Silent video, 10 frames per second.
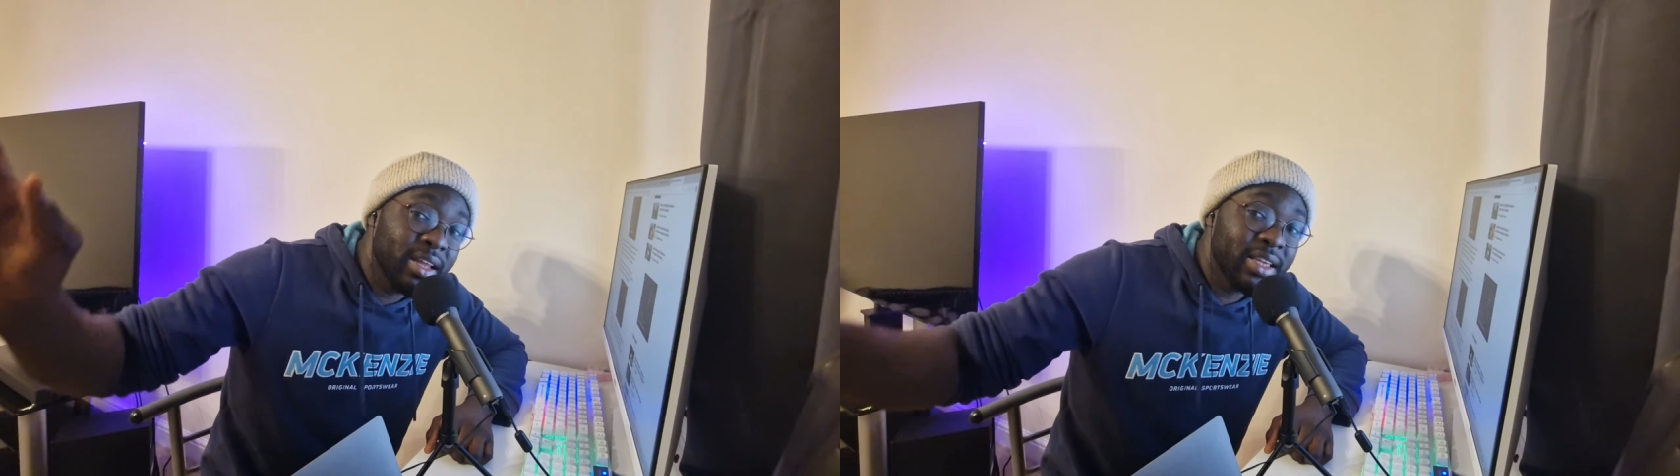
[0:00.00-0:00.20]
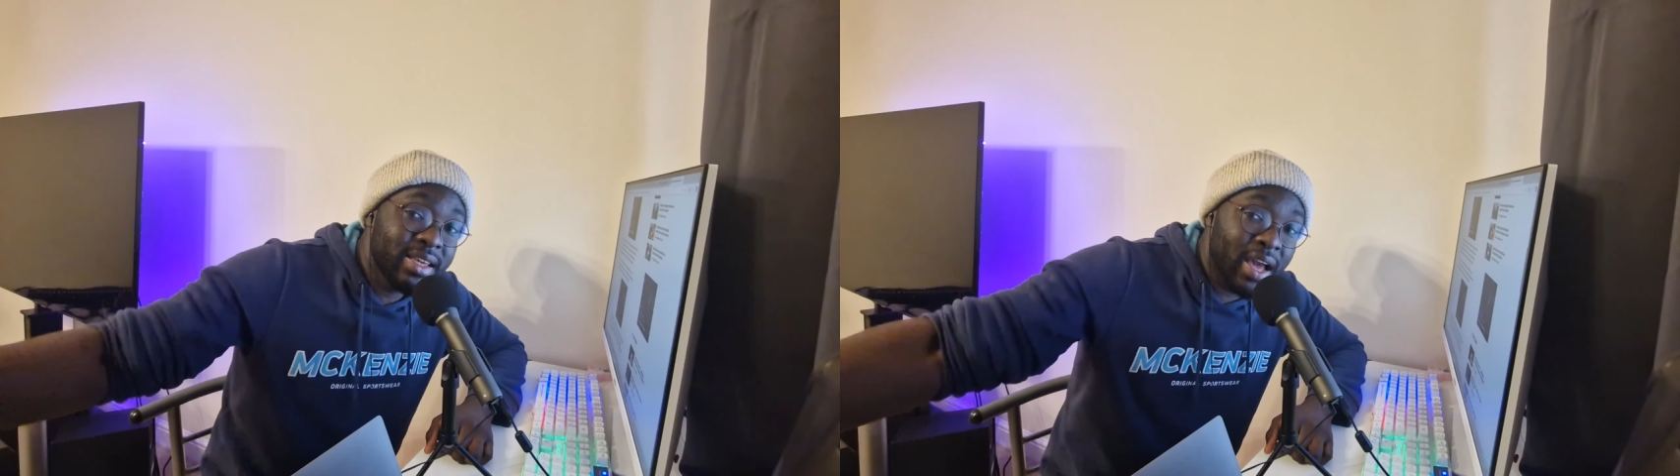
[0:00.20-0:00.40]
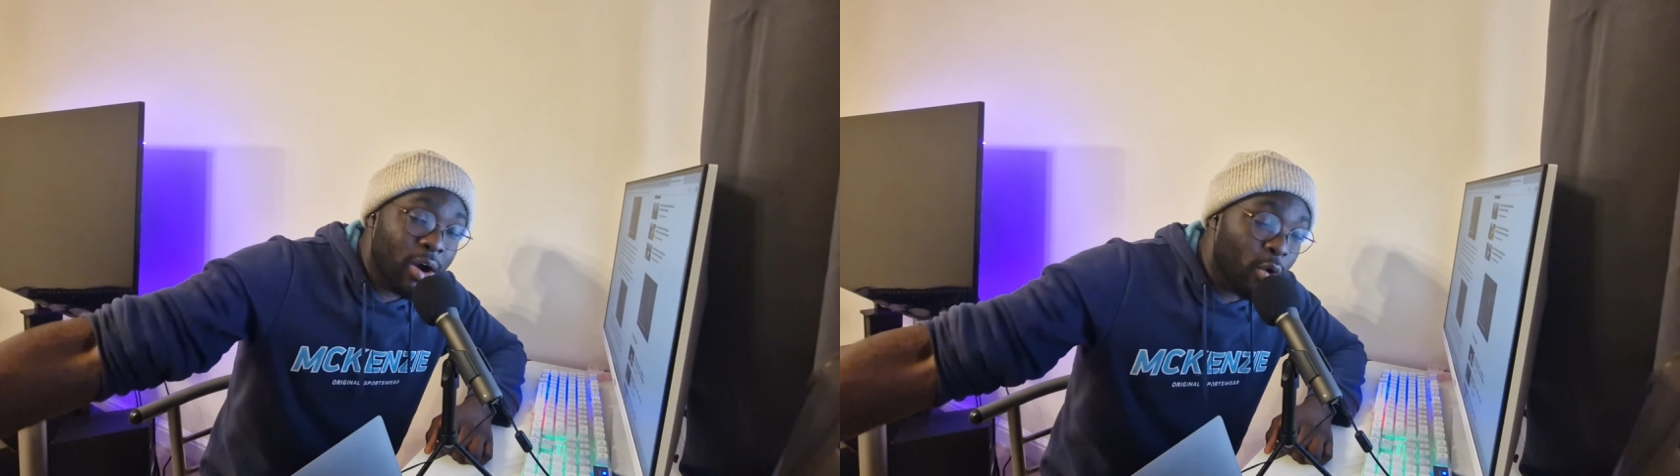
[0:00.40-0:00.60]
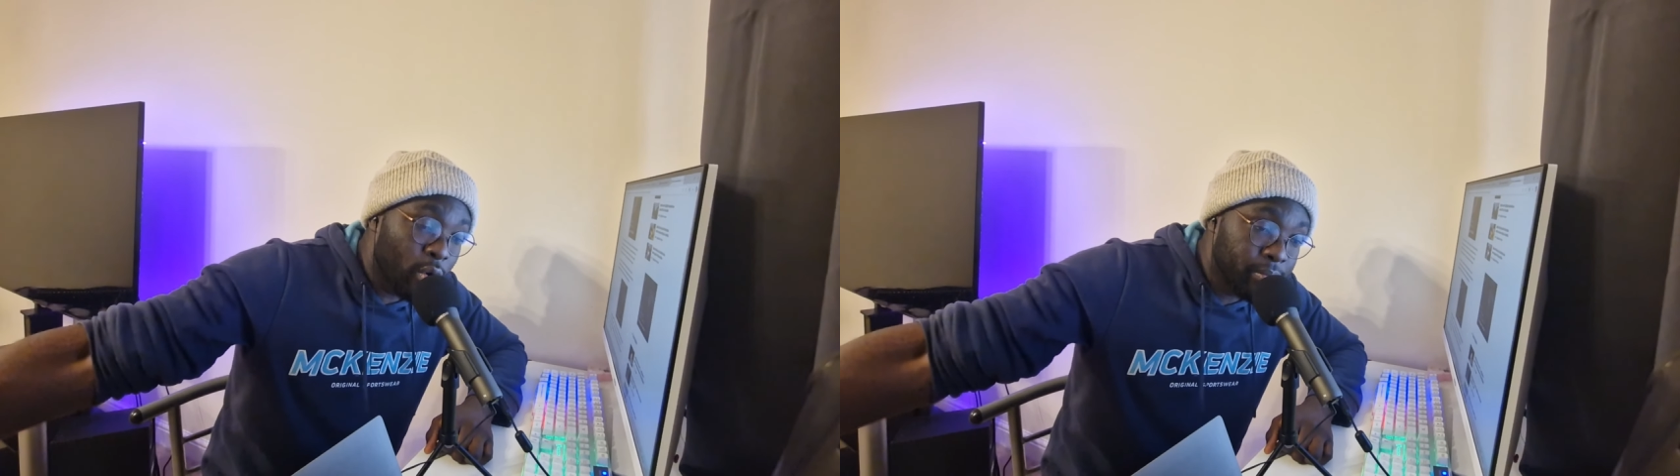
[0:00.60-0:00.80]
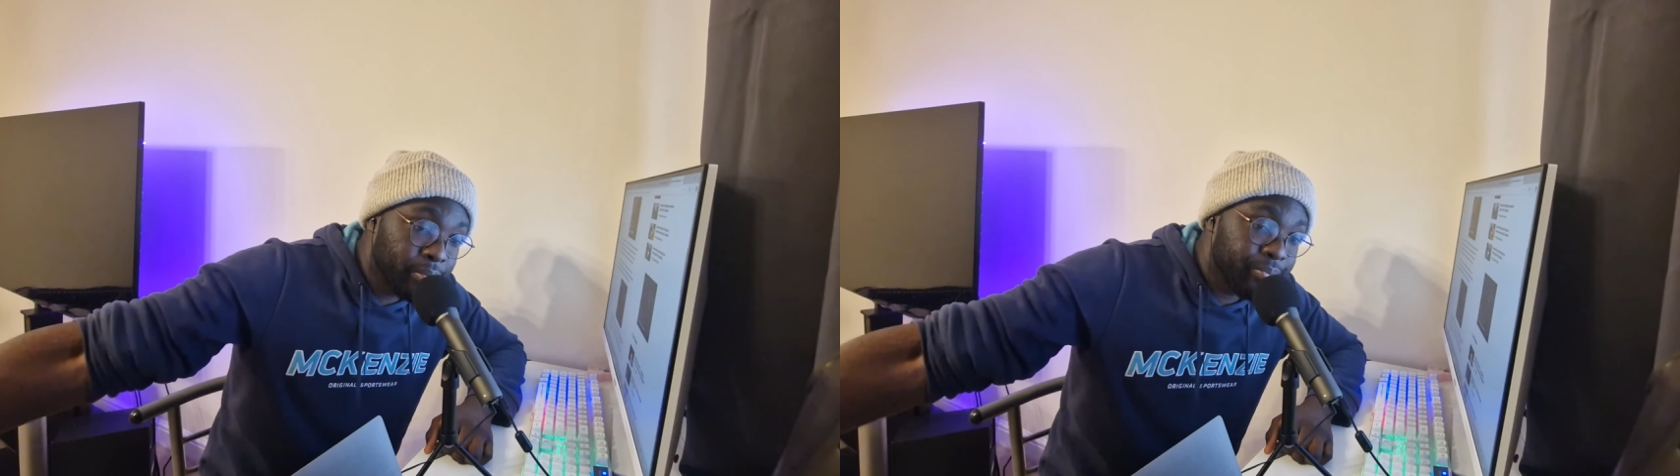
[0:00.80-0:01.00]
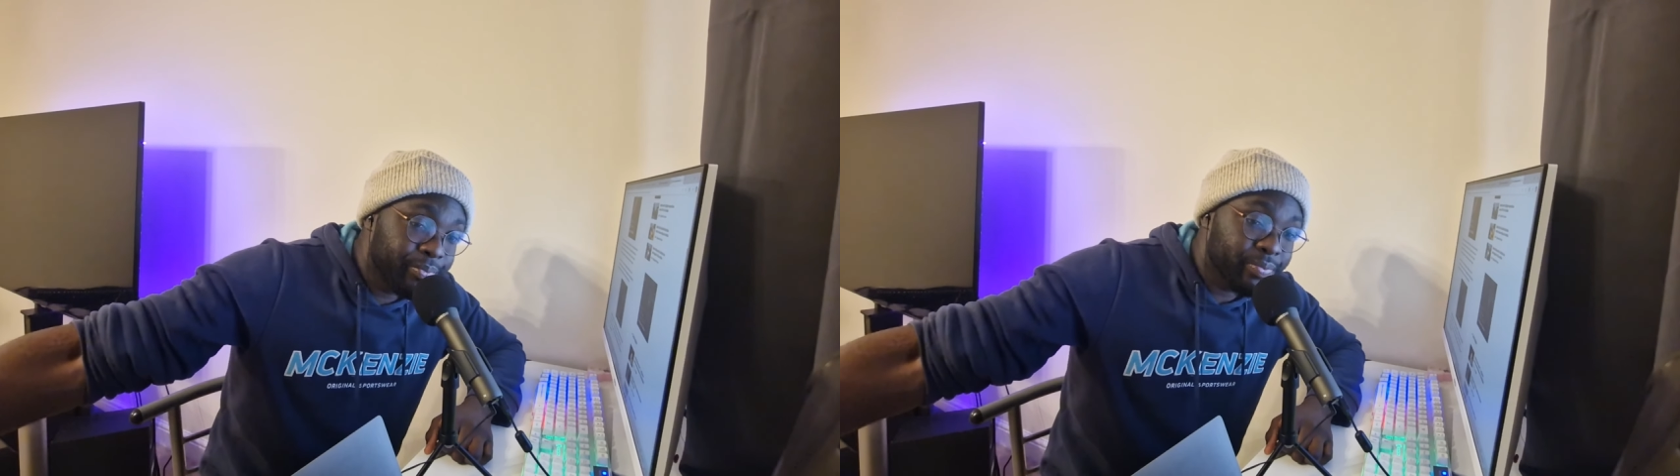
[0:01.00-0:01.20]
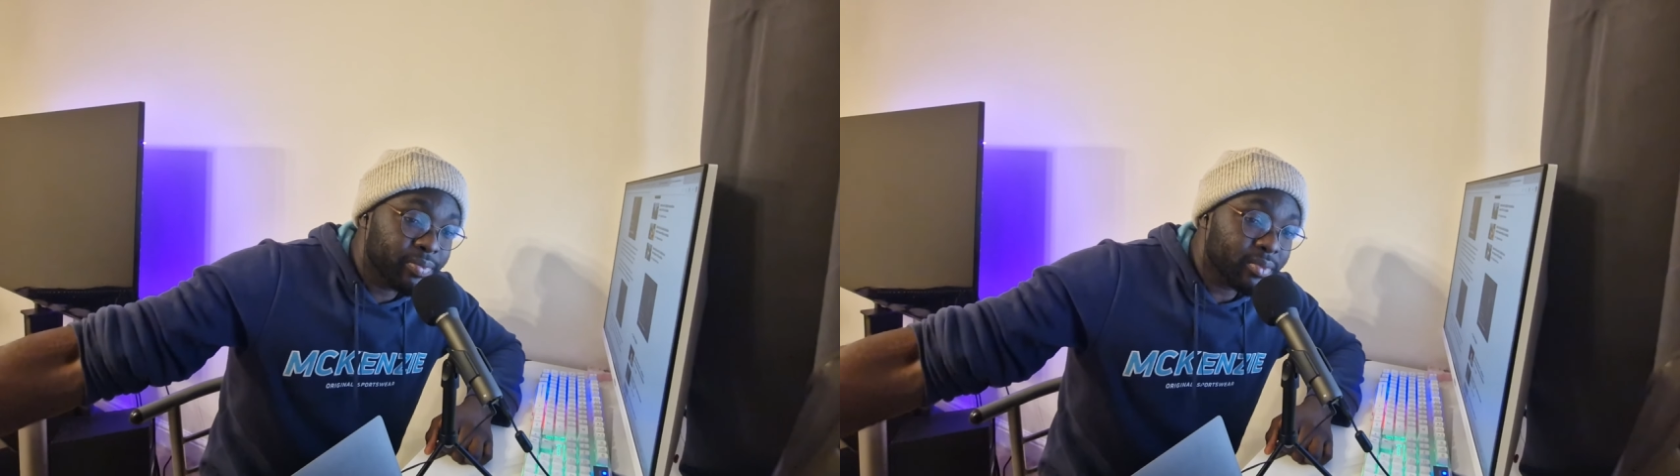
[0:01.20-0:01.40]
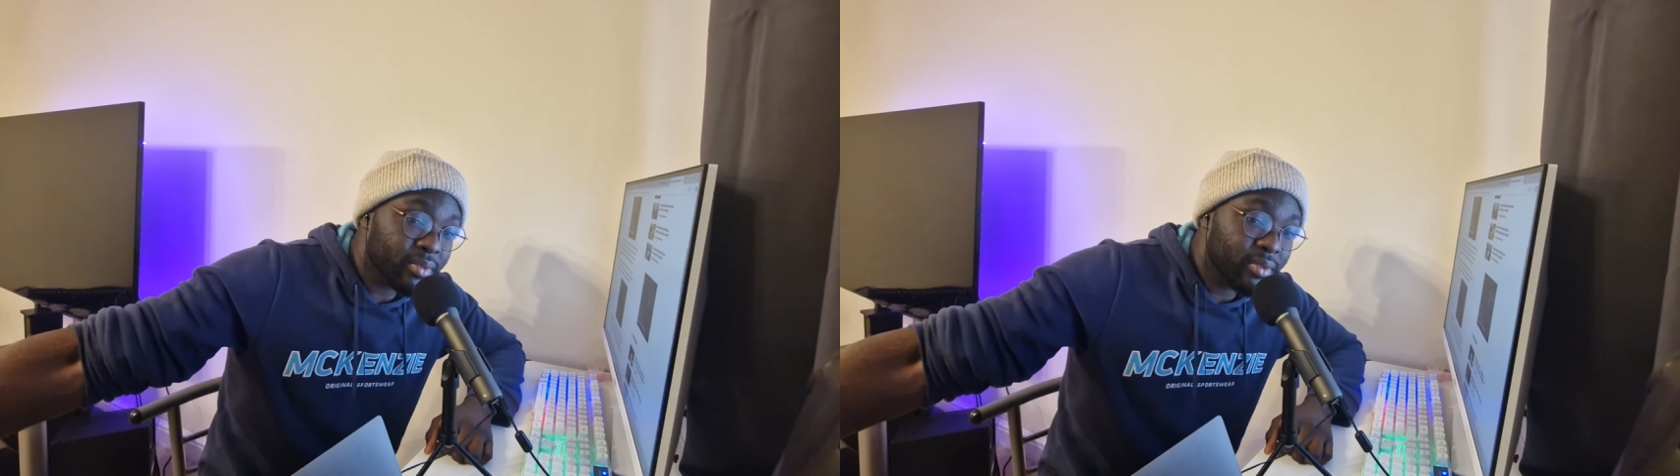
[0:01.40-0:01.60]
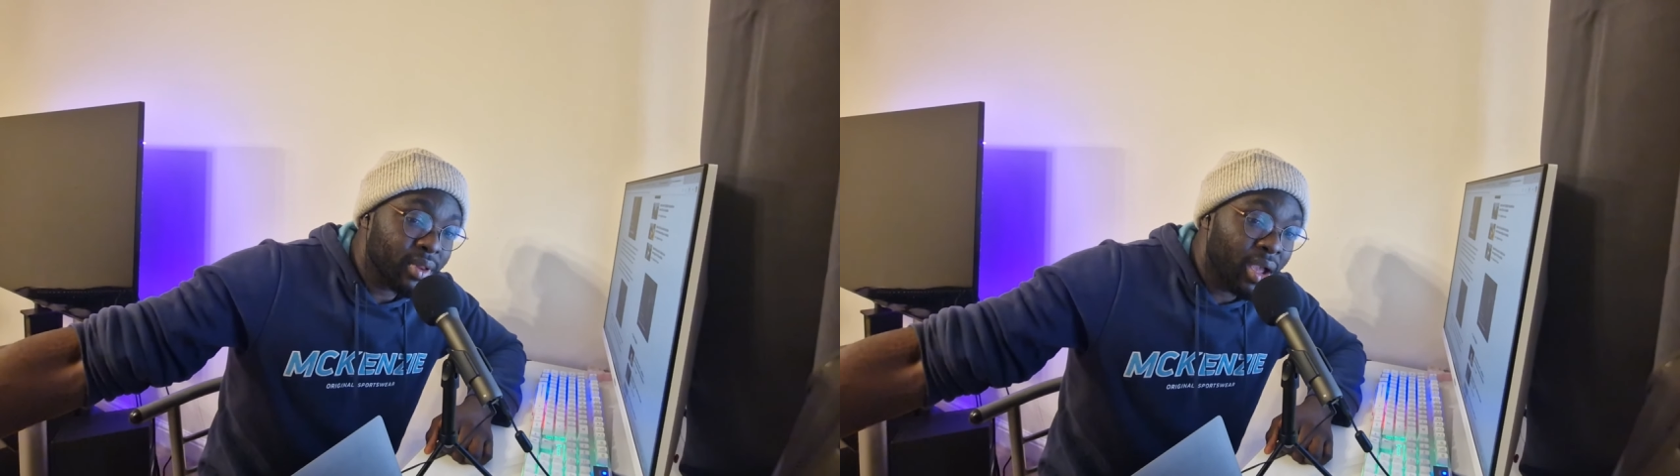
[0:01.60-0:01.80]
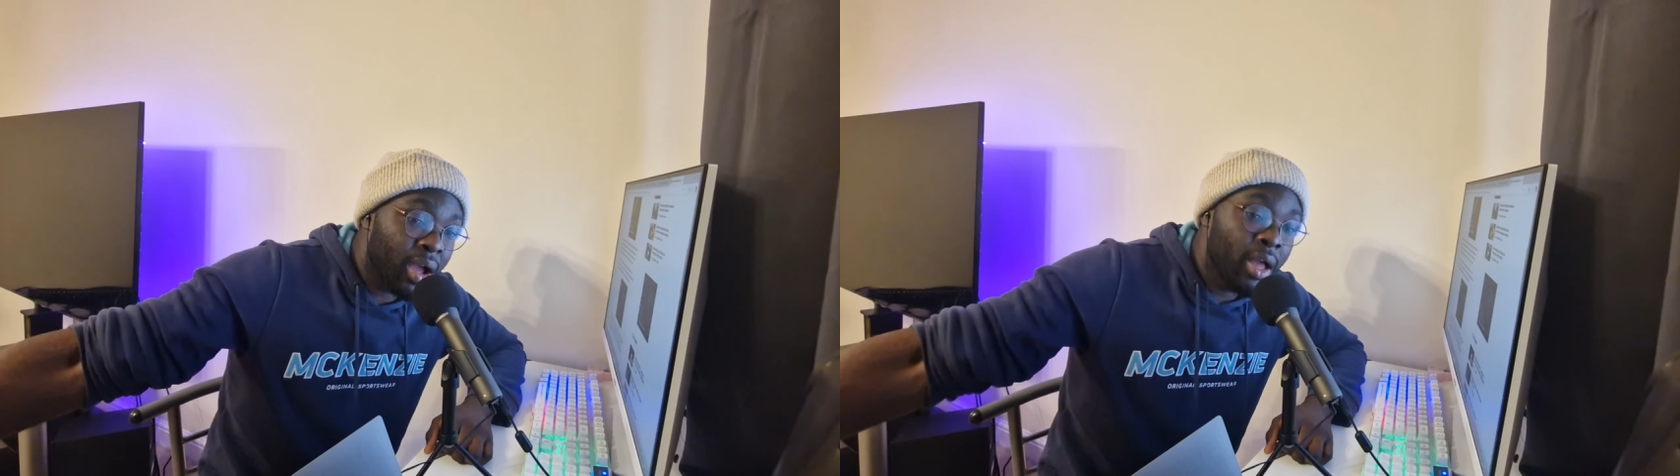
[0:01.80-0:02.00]
in a care home,
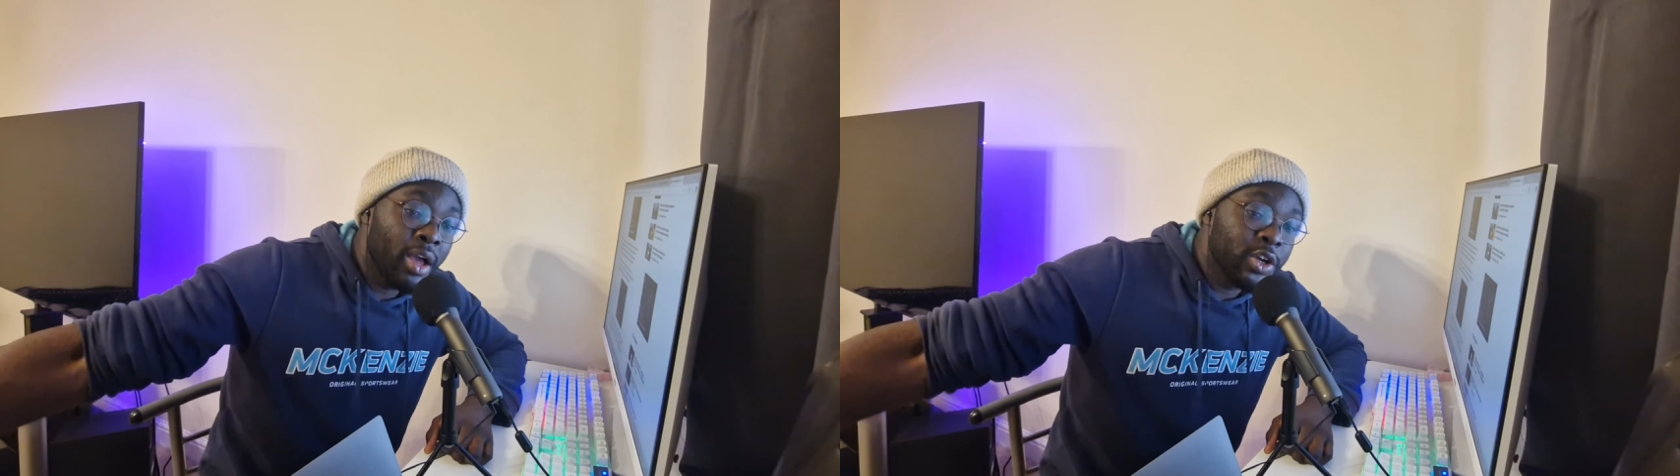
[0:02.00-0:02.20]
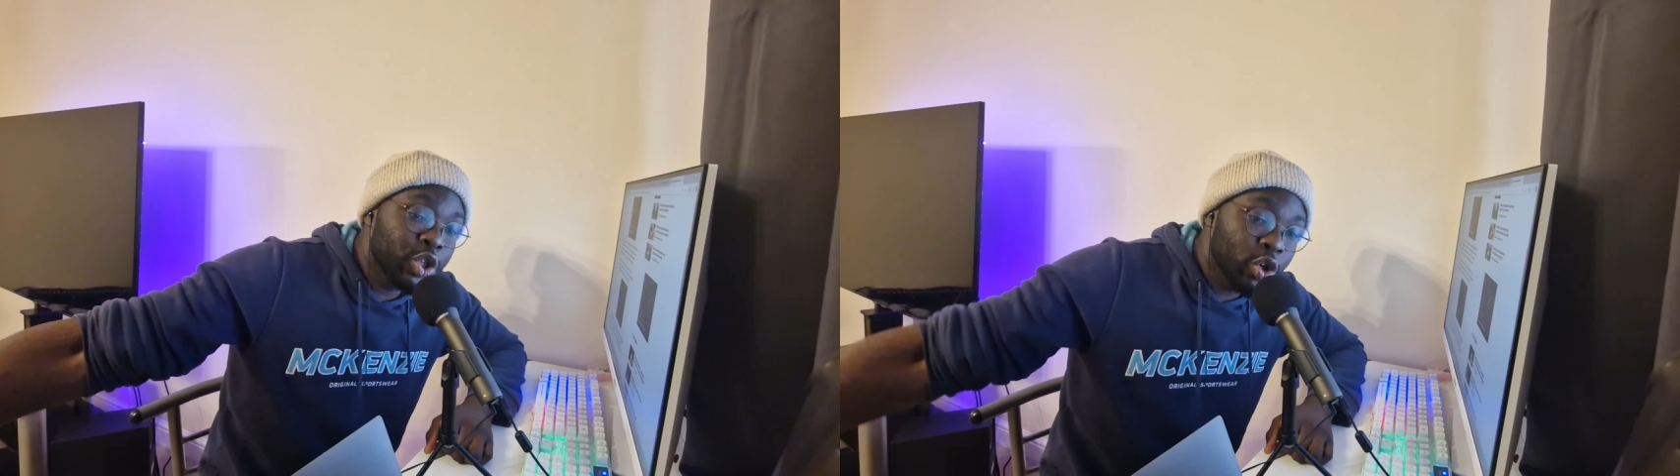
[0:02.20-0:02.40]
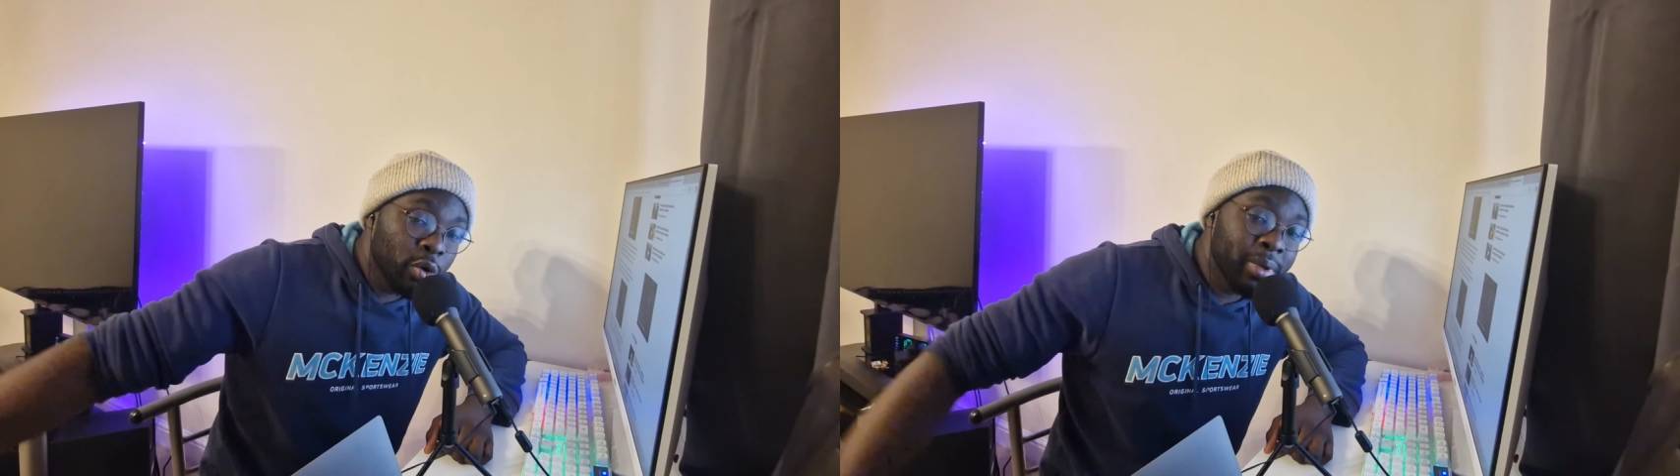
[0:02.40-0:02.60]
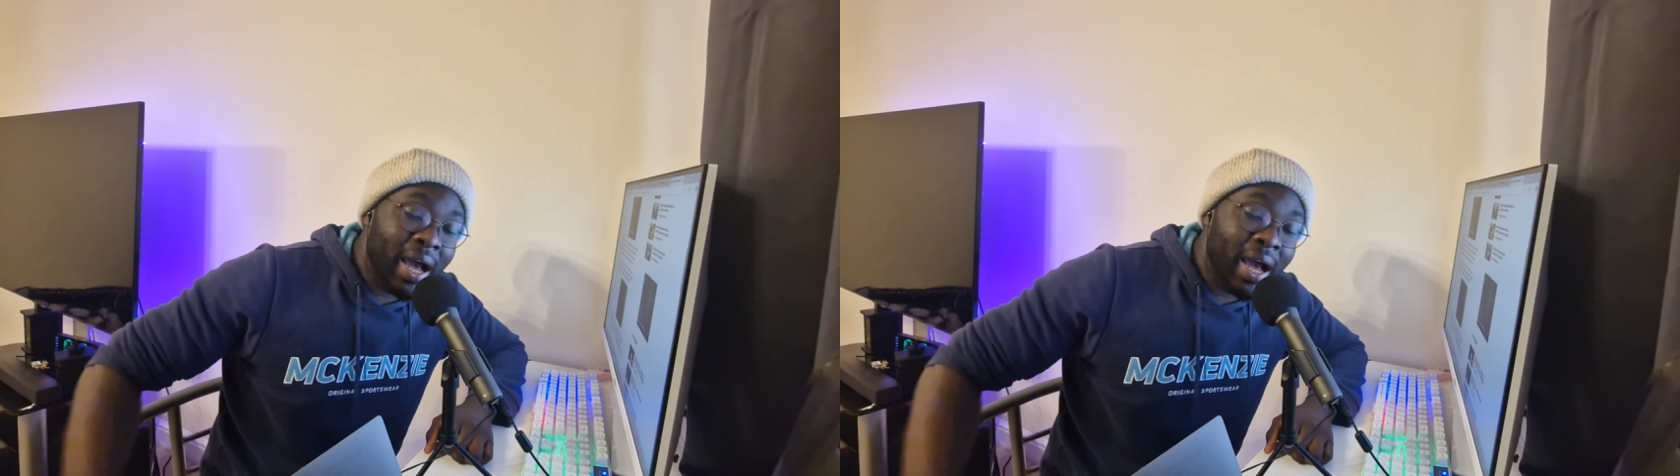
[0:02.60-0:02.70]
shouldn't